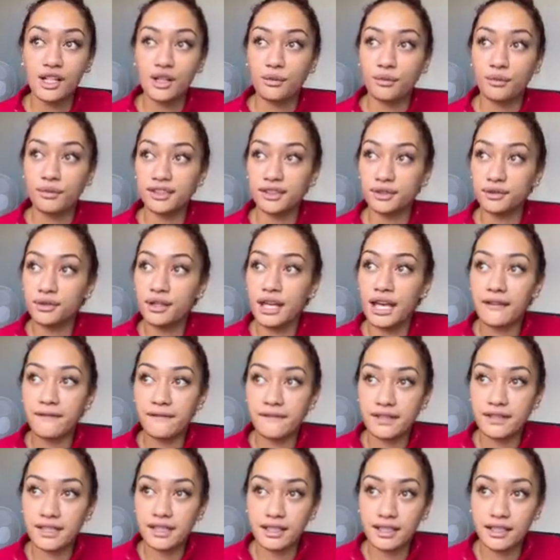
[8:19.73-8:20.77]
where you
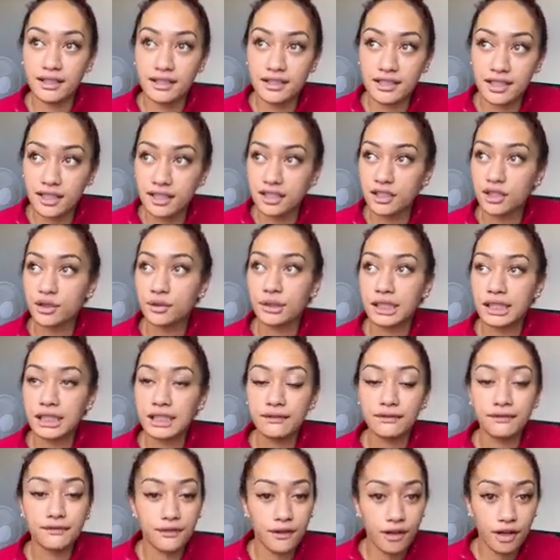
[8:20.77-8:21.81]
have to continually
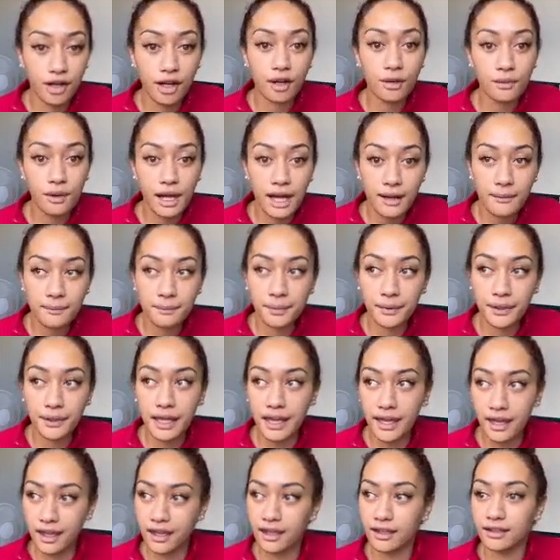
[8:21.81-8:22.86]
follow up
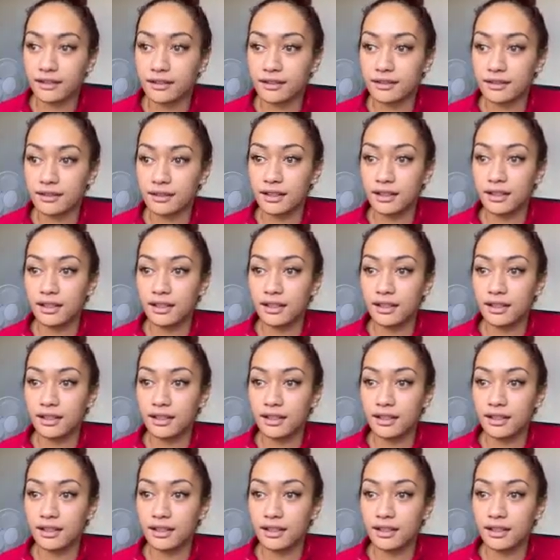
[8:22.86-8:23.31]
and,